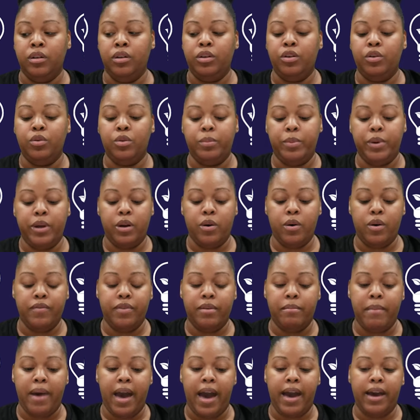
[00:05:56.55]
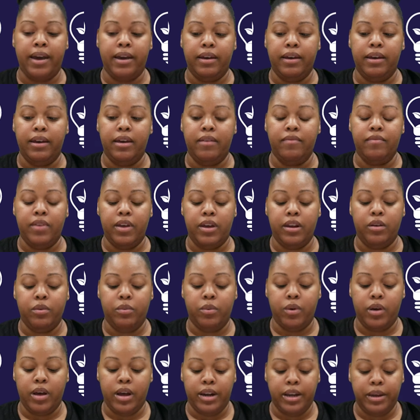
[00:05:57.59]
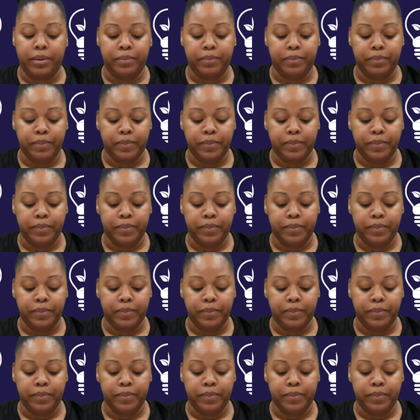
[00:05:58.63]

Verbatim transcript: you'll put it on the mat and then it will cut it.